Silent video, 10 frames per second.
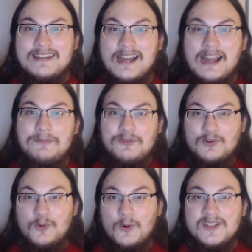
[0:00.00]
time to
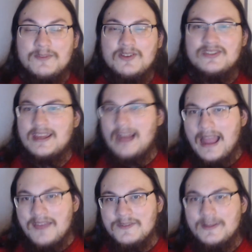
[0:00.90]
record some of those yet.
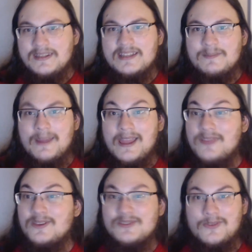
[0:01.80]
I have some ideas in my
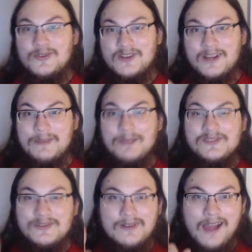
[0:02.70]
head though, so those are coming up
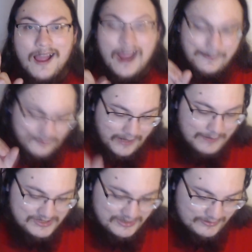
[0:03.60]
soon, I
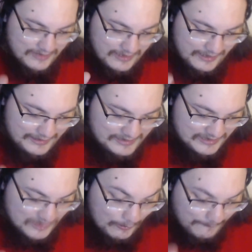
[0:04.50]
promise you. He
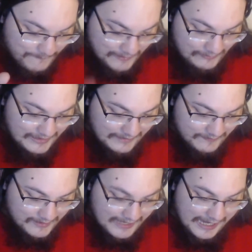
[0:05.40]
says, oh, I'm finally
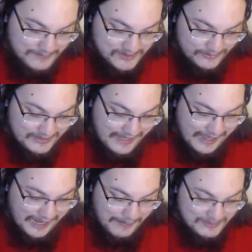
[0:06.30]
getting the game, so
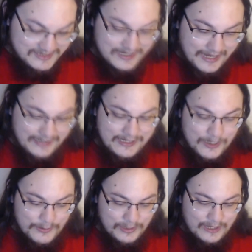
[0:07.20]
yeah, I'm excited.
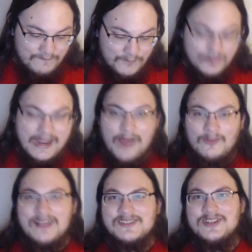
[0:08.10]
Oh, and looking forward to
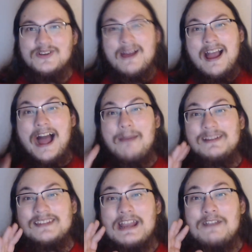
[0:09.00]
Outlast 2. I'm
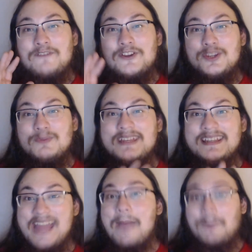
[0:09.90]
excited for you to
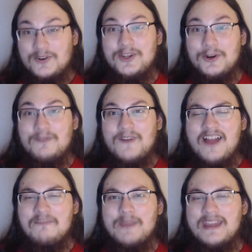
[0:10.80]
get Persona
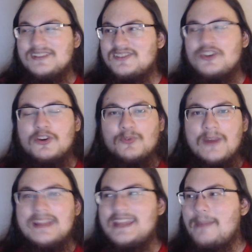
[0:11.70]
5, man. It's such a
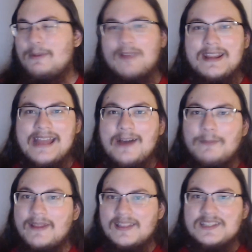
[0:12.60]
great game, and right now
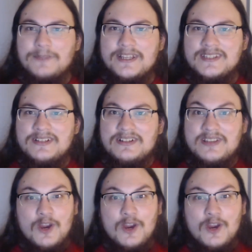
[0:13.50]
in my Let's Play series,